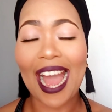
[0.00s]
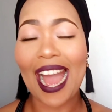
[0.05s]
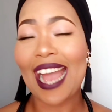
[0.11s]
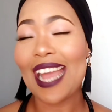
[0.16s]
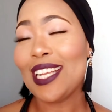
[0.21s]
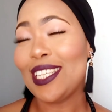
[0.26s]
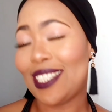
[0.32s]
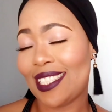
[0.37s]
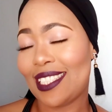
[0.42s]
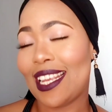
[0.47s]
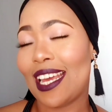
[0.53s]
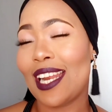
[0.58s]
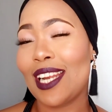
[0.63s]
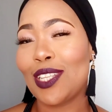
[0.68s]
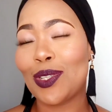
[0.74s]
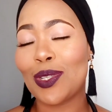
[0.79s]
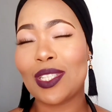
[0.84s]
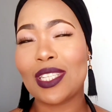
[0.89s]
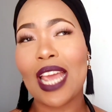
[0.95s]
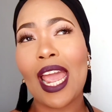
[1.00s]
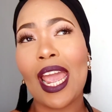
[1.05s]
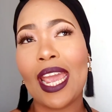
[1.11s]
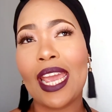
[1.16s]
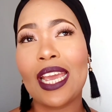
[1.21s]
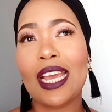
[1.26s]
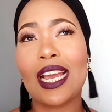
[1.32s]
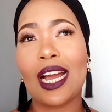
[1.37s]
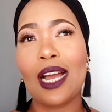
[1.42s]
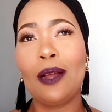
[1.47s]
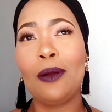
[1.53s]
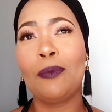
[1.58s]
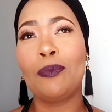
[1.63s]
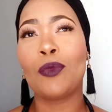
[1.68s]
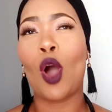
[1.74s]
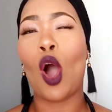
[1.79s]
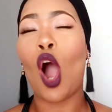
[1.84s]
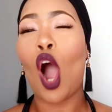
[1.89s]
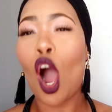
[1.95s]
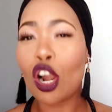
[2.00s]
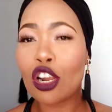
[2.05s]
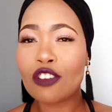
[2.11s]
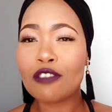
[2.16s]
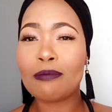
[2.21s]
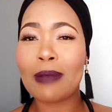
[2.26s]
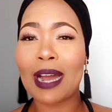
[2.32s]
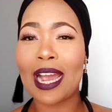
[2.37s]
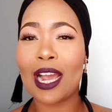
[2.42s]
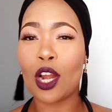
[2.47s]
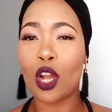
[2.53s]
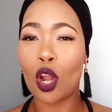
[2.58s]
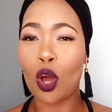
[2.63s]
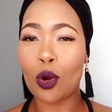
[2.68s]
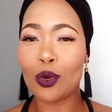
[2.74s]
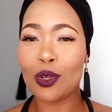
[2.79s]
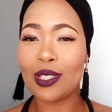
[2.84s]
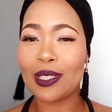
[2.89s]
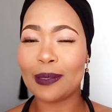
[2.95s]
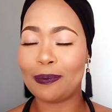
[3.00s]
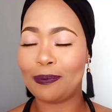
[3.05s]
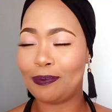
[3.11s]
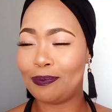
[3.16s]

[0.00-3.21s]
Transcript: I've decided to take all of my clothes.